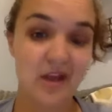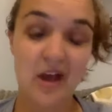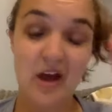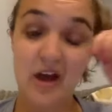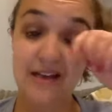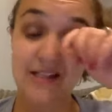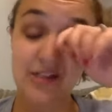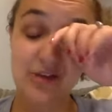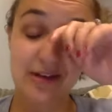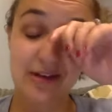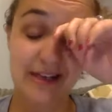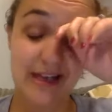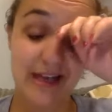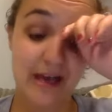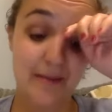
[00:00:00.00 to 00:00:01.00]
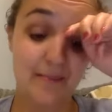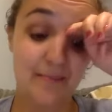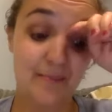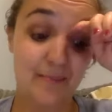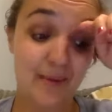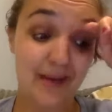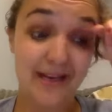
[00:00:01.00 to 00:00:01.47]
Australia.
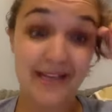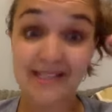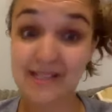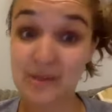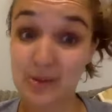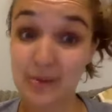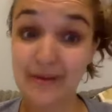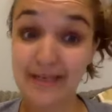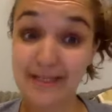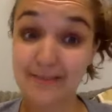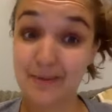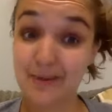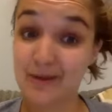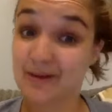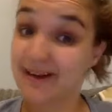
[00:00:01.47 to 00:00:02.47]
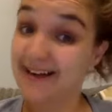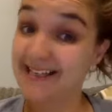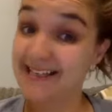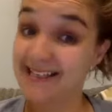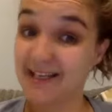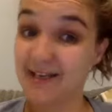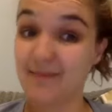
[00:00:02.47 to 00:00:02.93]
But his story is pretty
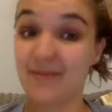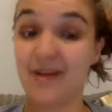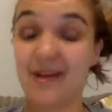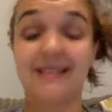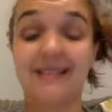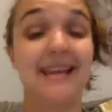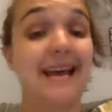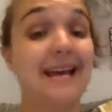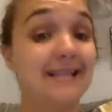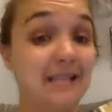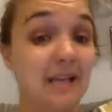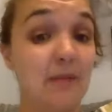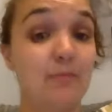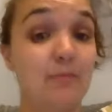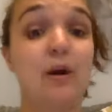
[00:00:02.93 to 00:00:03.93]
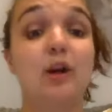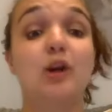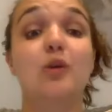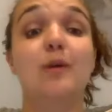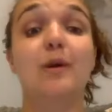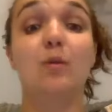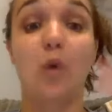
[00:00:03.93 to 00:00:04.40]
crazy because he had someone
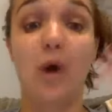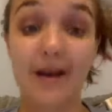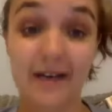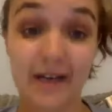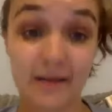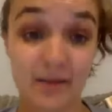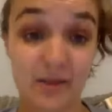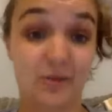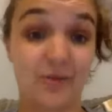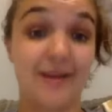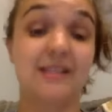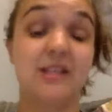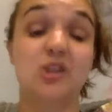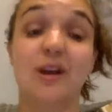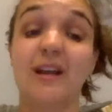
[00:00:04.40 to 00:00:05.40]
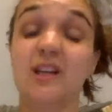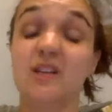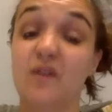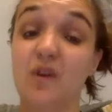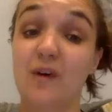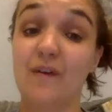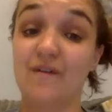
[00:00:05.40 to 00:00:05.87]
who had wanted him to do Isogenics
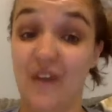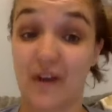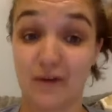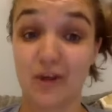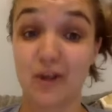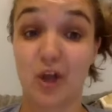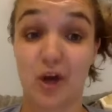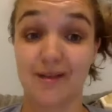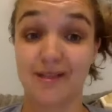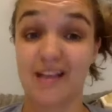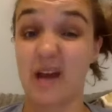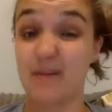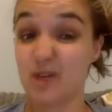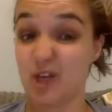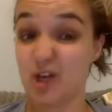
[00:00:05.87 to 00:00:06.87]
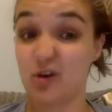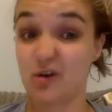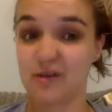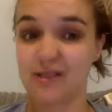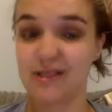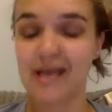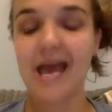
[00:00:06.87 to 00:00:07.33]
for a very long time,
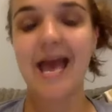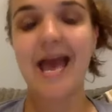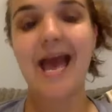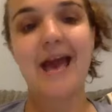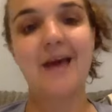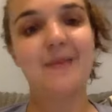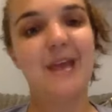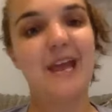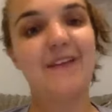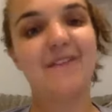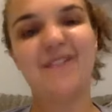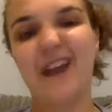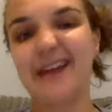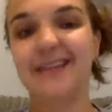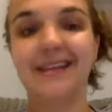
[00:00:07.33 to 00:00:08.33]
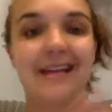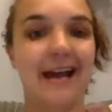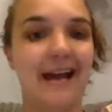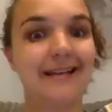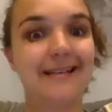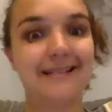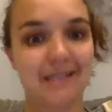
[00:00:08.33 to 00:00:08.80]
years. And they finally
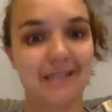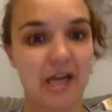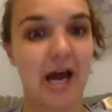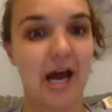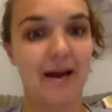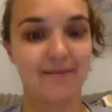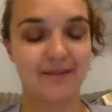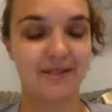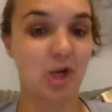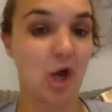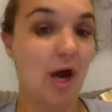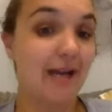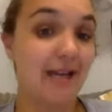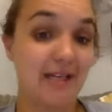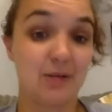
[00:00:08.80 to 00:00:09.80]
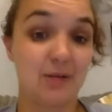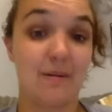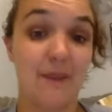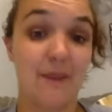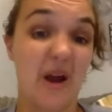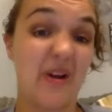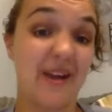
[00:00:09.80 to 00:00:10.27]
kind of stopped talking to him
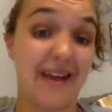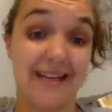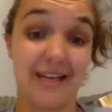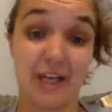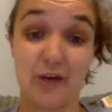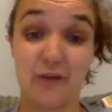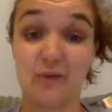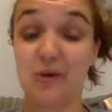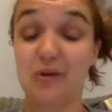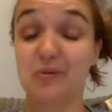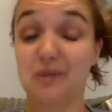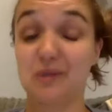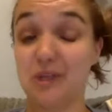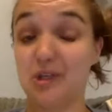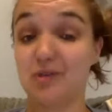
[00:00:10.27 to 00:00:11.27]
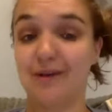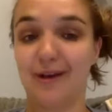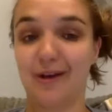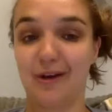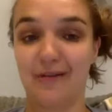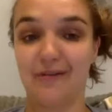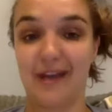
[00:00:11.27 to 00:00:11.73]
about it. And he enrolled with a
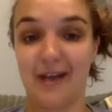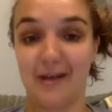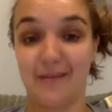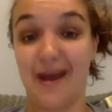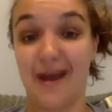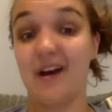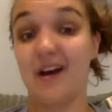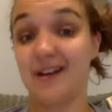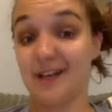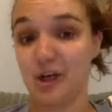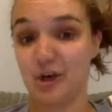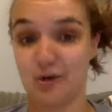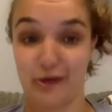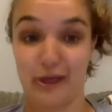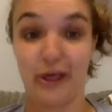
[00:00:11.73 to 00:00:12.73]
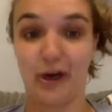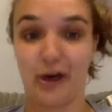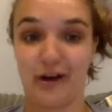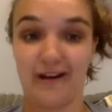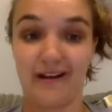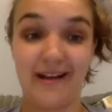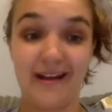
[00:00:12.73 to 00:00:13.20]
trainer that he met a year
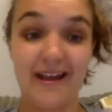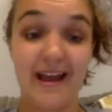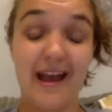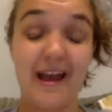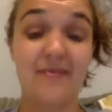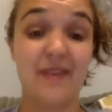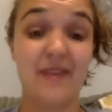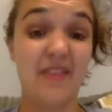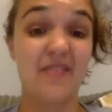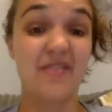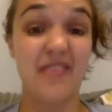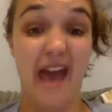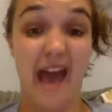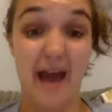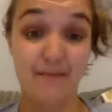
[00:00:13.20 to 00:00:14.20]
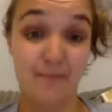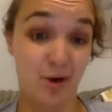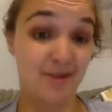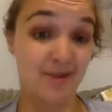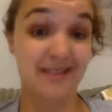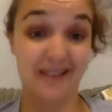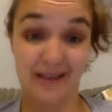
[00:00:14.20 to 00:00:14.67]
later. And then that
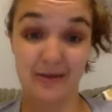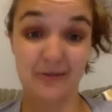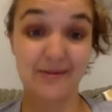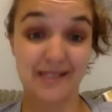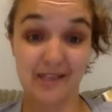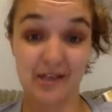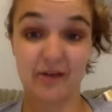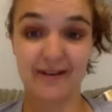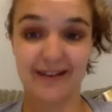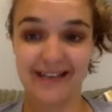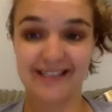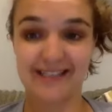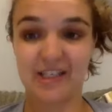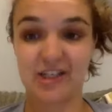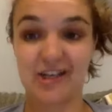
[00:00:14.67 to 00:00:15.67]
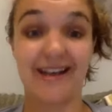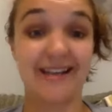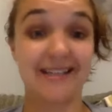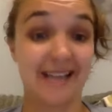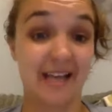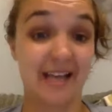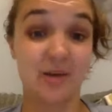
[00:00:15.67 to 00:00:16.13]
person who's still in
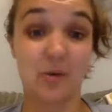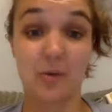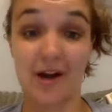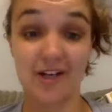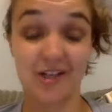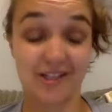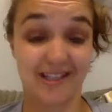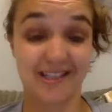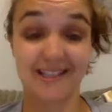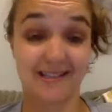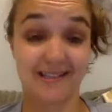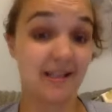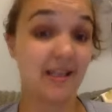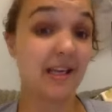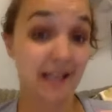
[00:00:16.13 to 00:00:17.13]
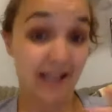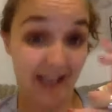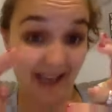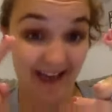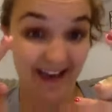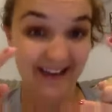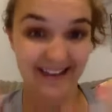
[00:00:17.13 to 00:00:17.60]
Isogenics had to watch this
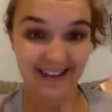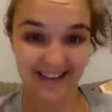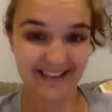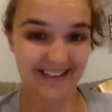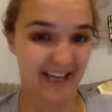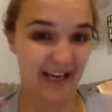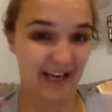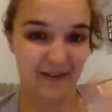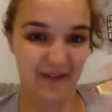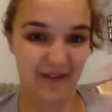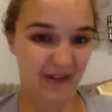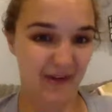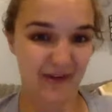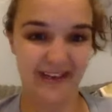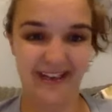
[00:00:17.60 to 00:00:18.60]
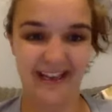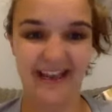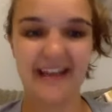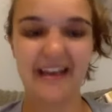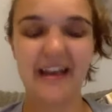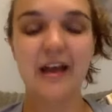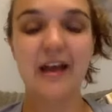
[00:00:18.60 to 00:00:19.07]
kid, he's not even 30
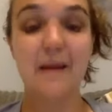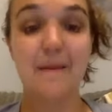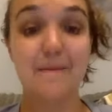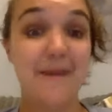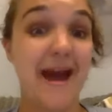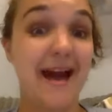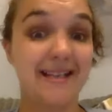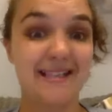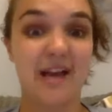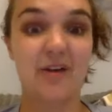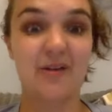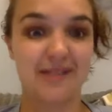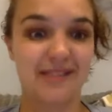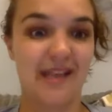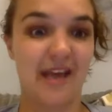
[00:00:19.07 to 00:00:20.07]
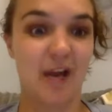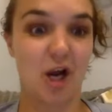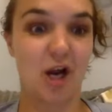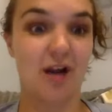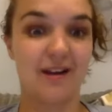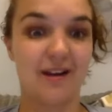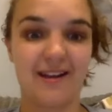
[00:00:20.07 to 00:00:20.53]
yet, max out a
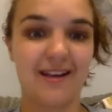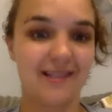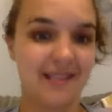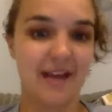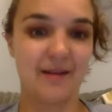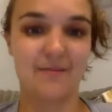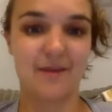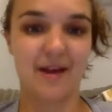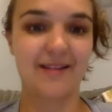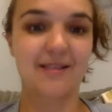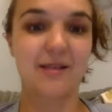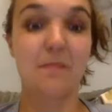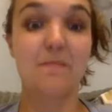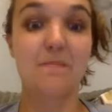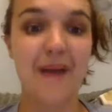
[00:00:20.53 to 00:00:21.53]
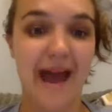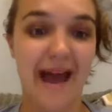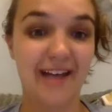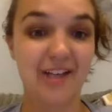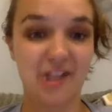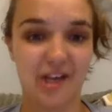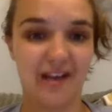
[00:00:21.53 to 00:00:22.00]
center in 10 months.
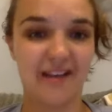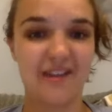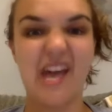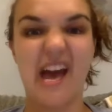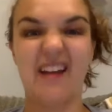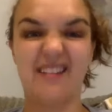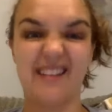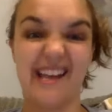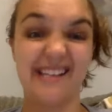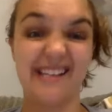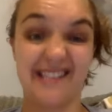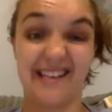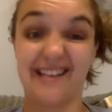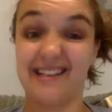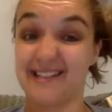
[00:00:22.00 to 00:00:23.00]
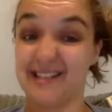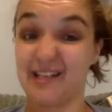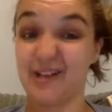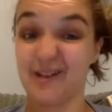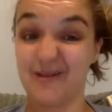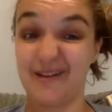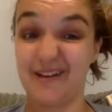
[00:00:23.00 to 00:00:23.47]
Imagine that lesson. It's a
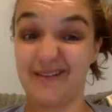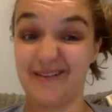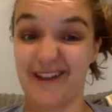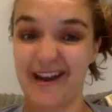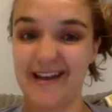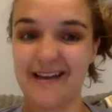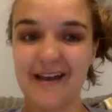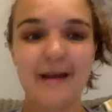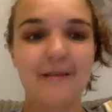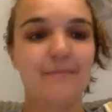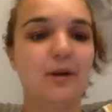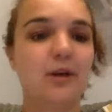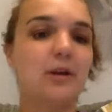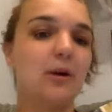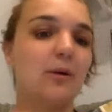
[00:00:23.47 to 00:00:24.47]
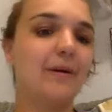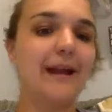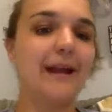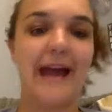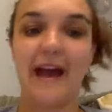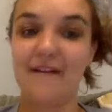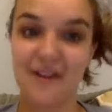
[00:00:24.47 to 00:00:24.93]
good one, right? But you don't want to
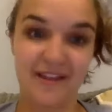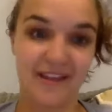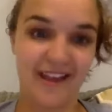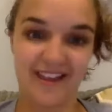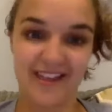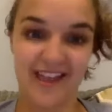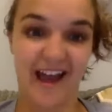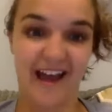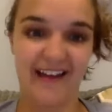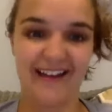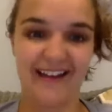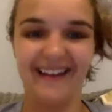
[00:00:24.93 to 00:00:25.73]
have it like that.